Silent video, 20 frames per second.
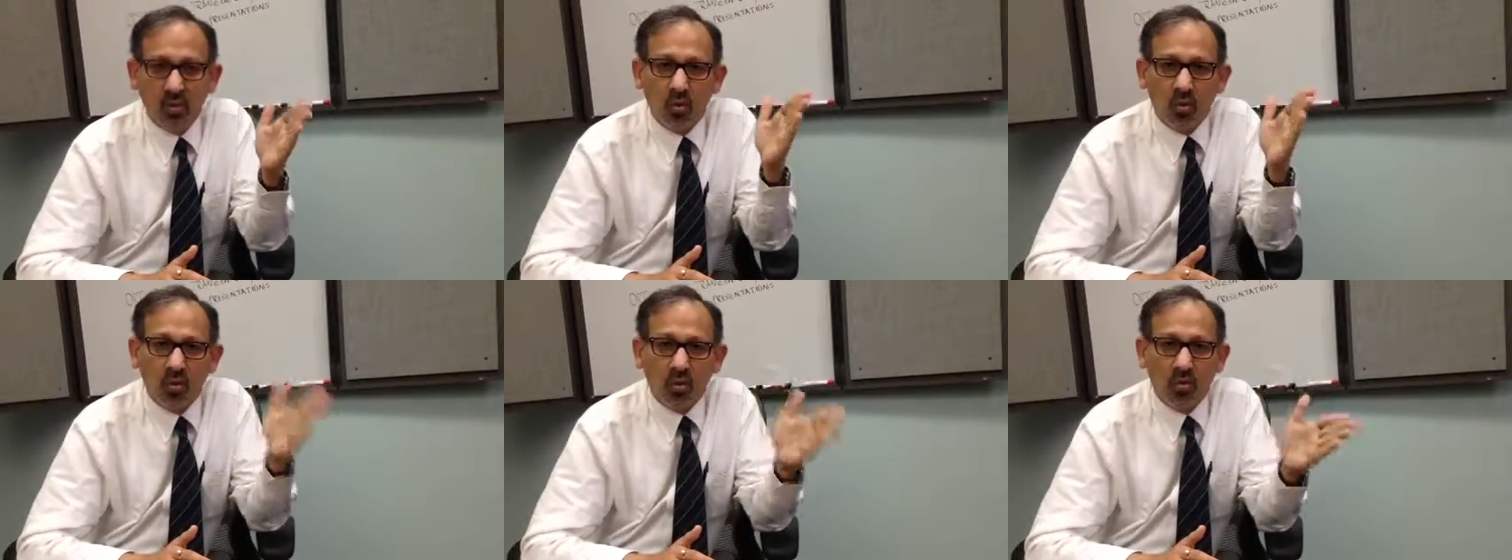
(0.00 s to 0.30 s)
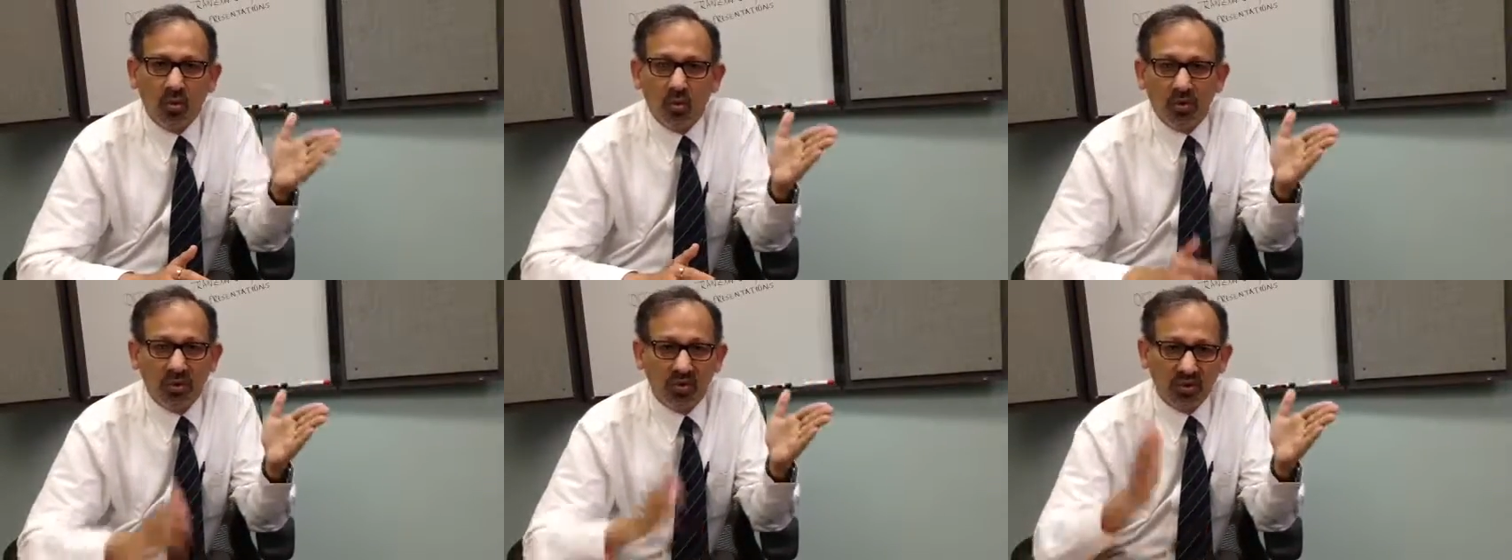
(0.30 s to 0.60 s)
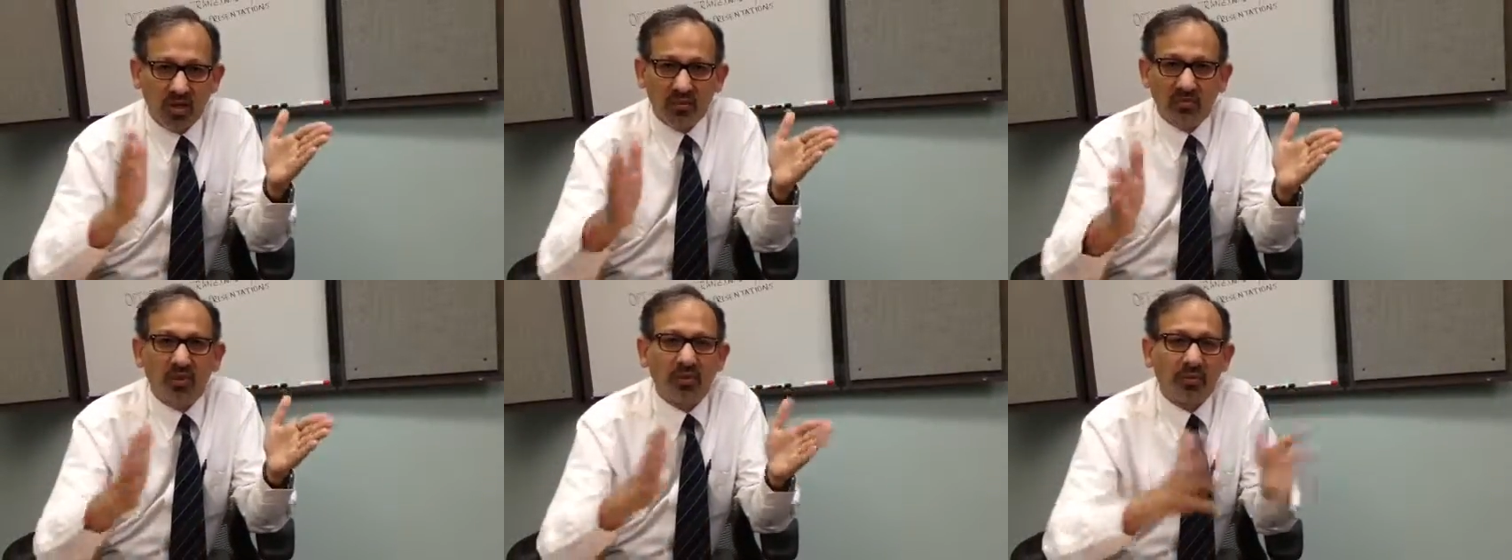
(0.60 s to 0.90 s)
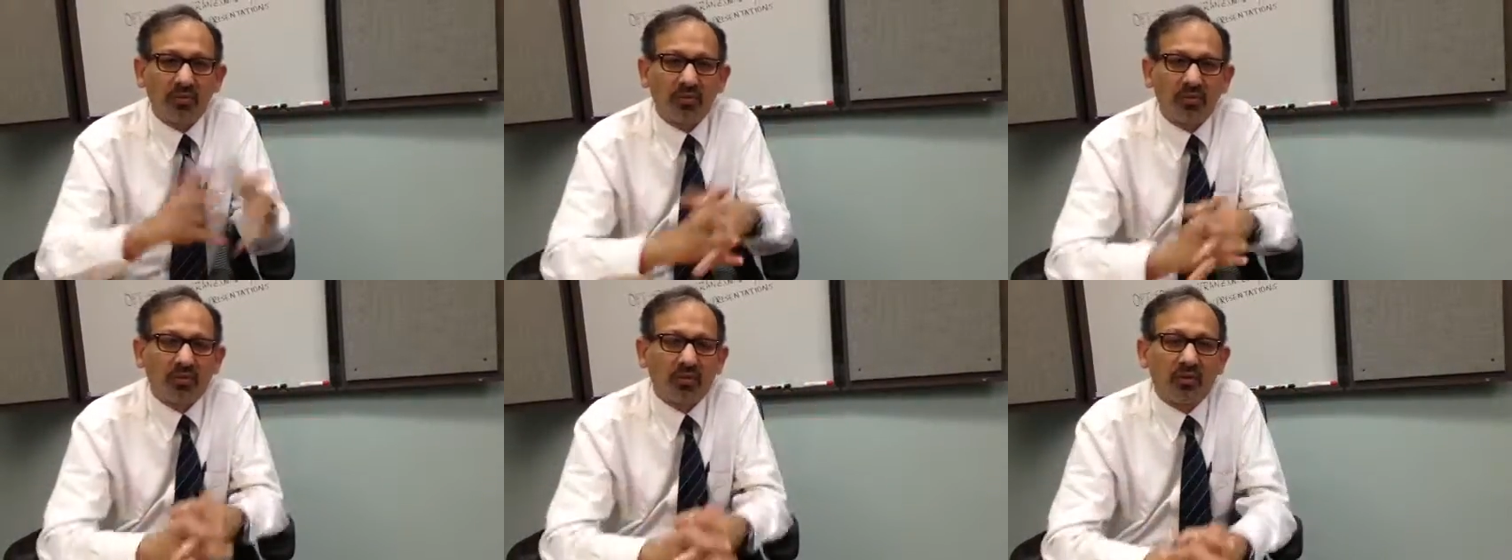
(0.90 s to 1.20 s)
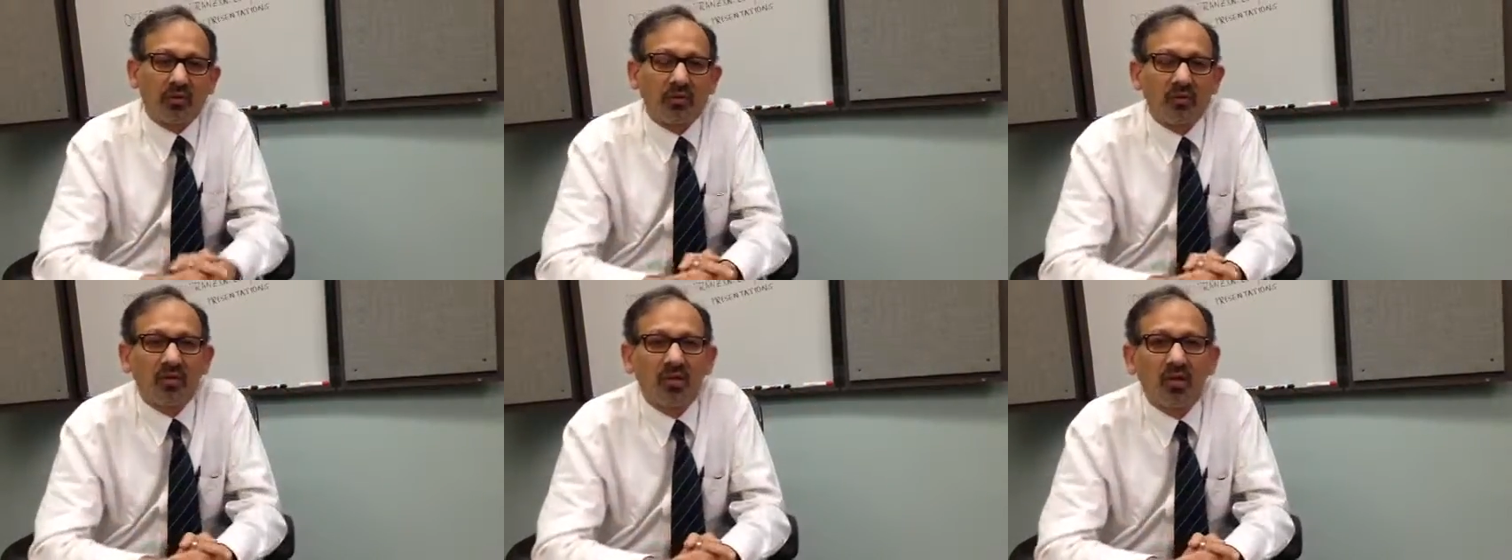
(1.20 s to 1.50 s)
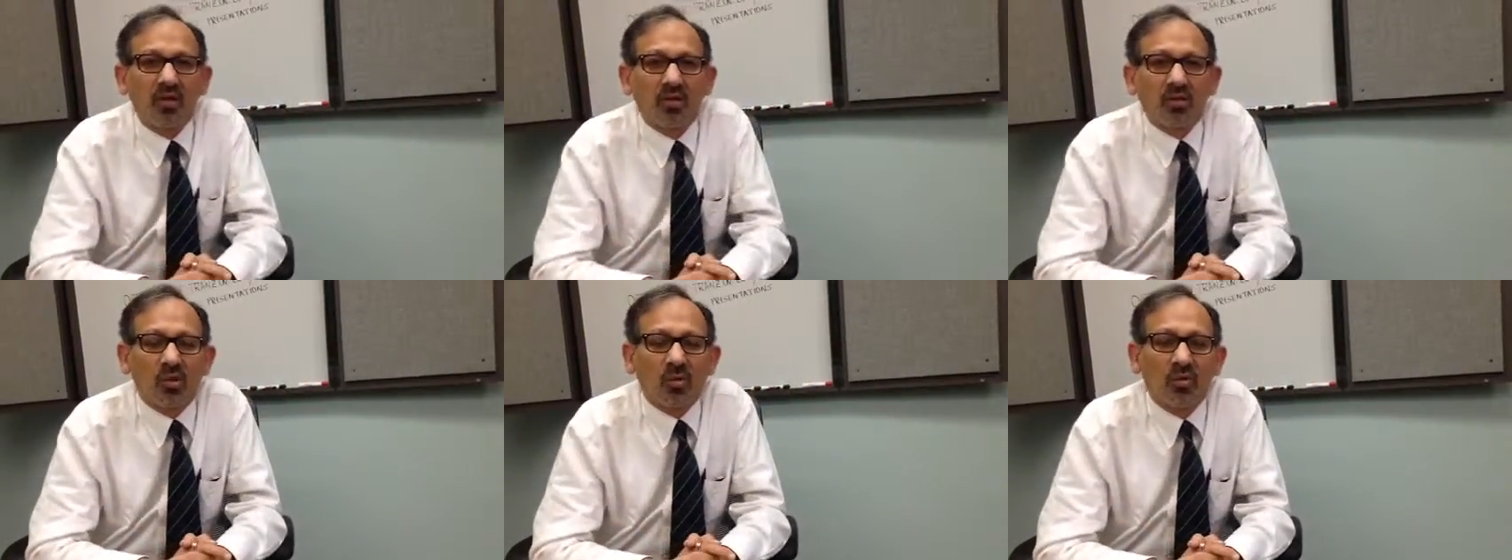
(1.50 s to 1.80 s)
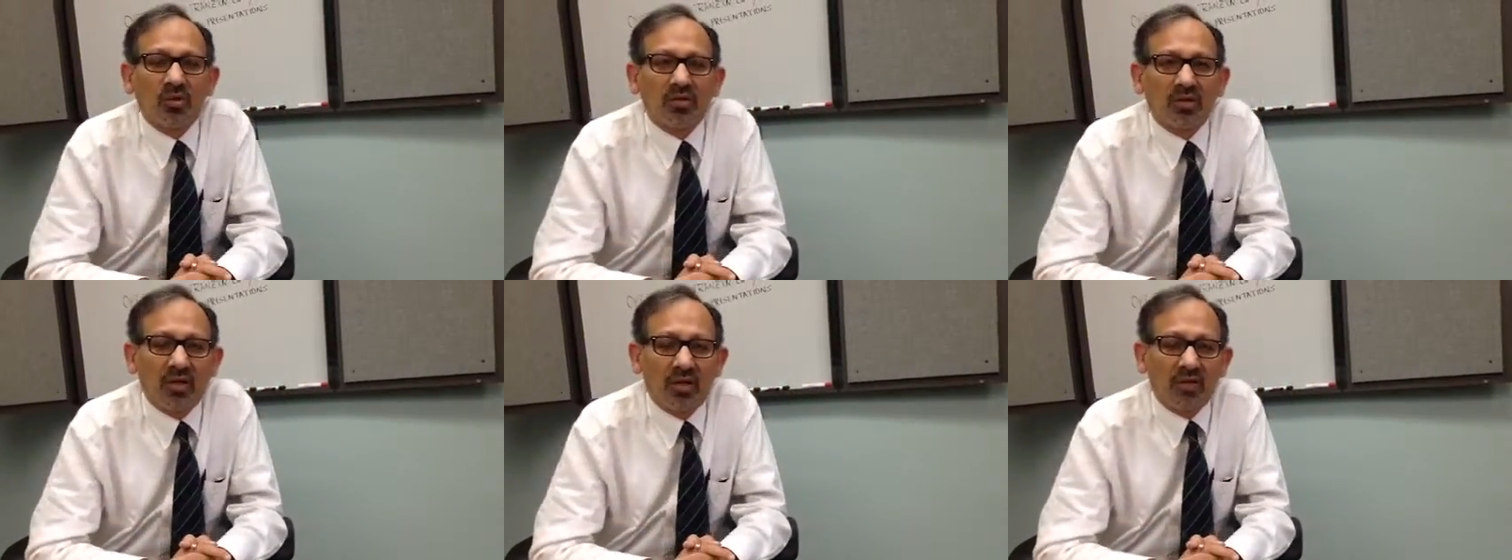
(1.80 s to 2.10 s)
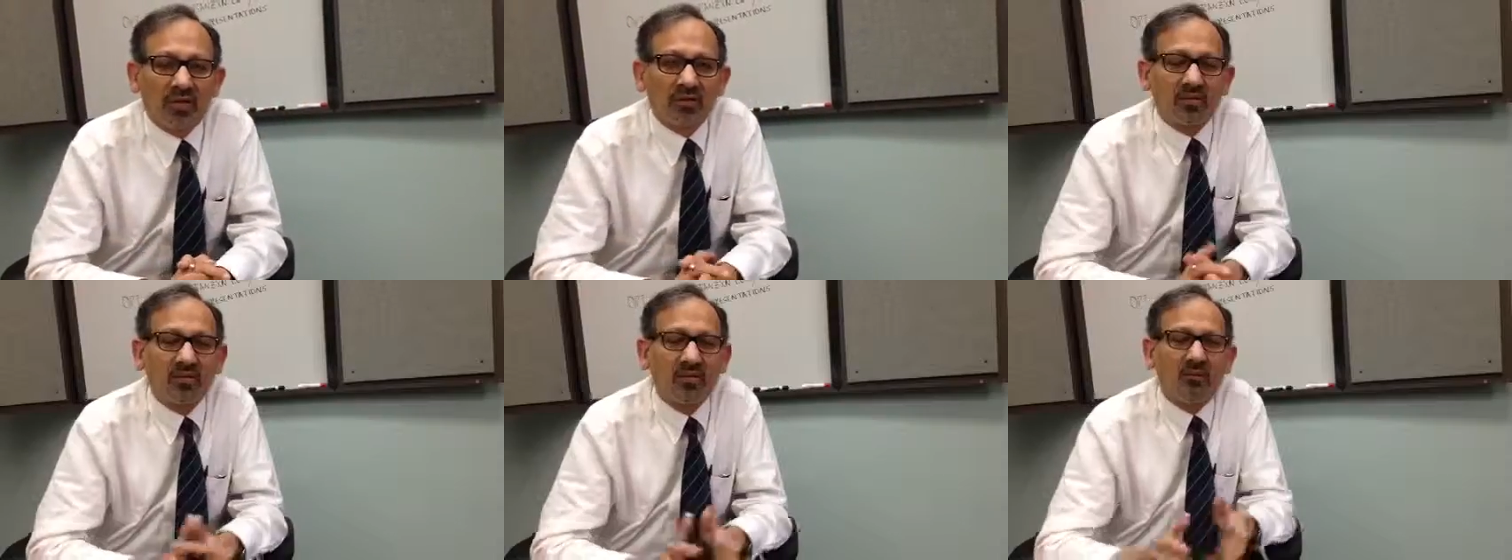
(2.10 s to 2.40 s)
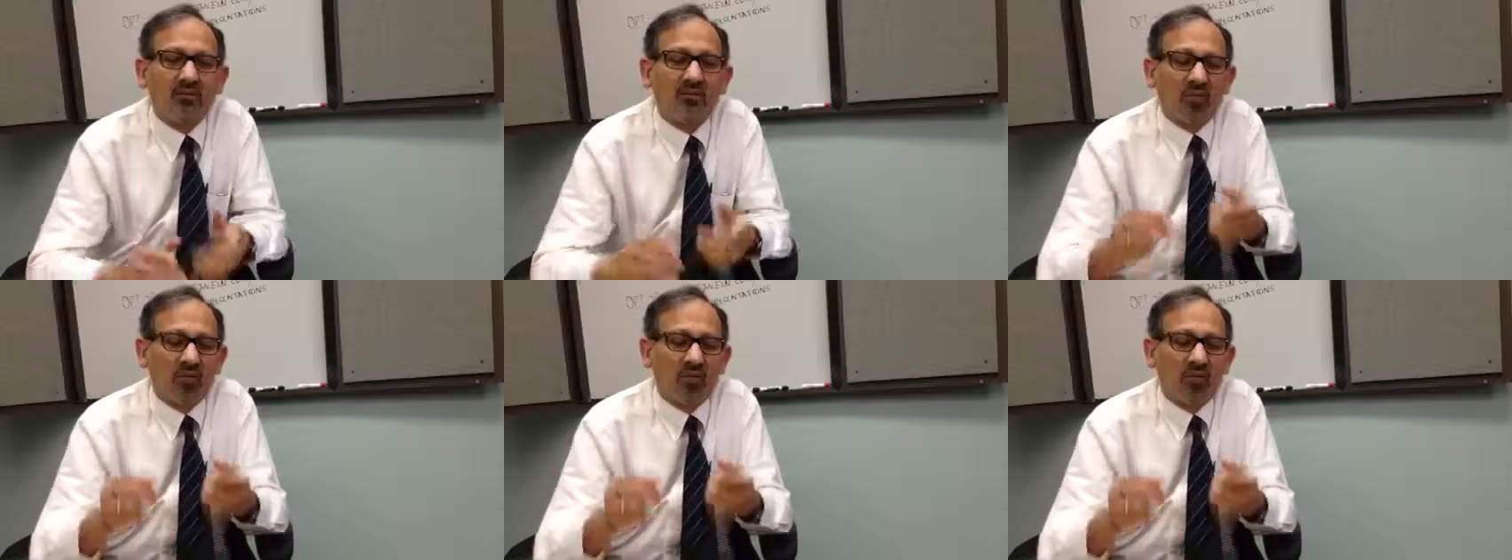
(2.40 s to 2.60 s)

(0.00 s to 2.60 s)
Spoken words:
or on a time and material. So we said,